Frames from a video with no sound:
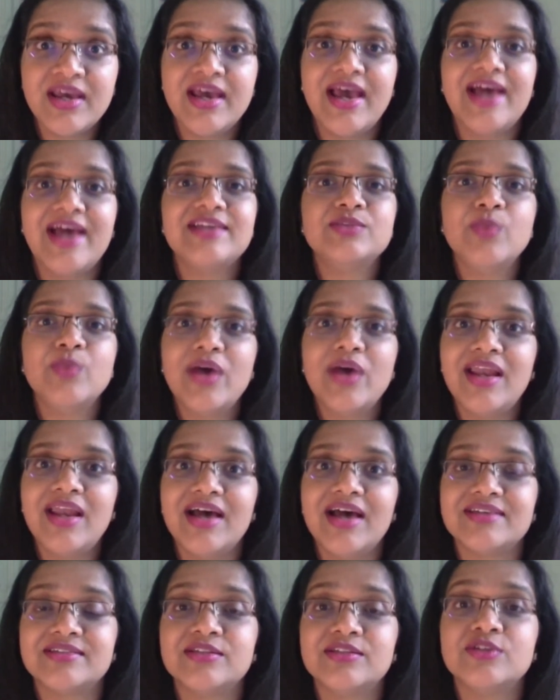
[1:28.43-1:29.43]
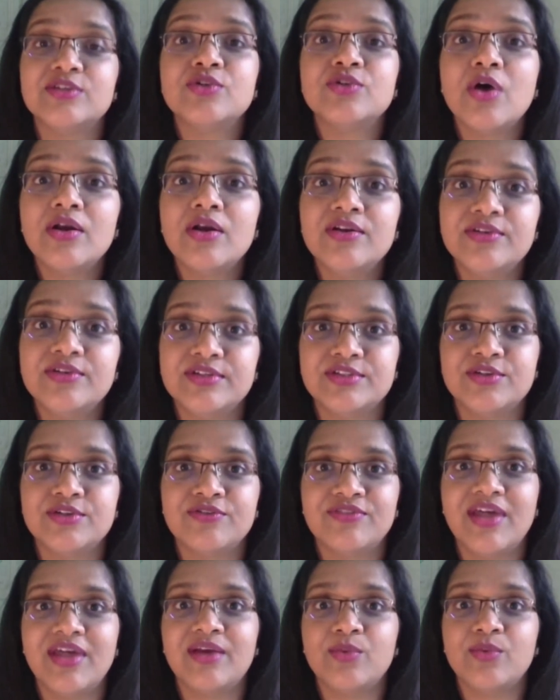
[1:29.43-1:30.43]
as well as the tolerance of
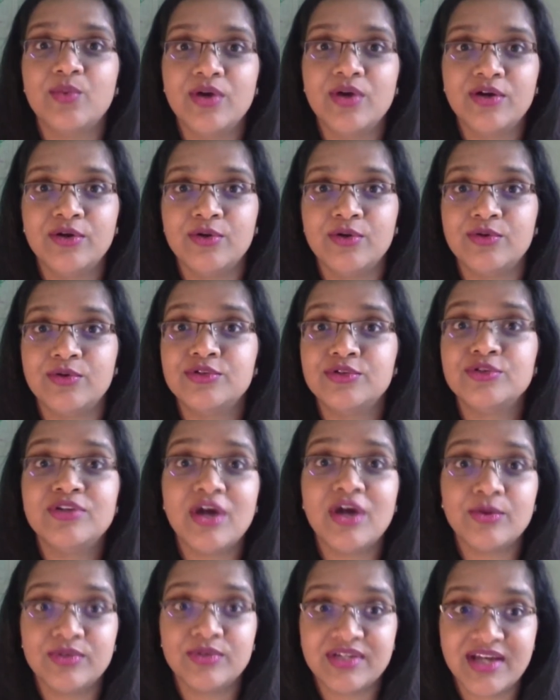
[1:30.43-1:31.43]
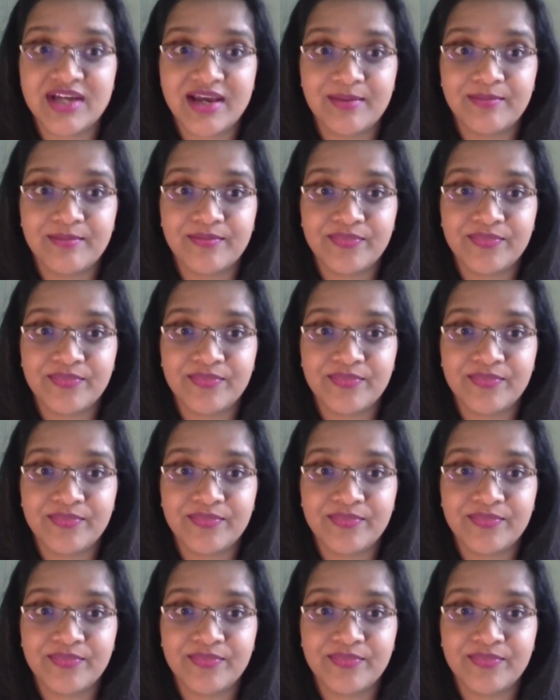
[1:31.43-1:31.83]
that workload to downtime.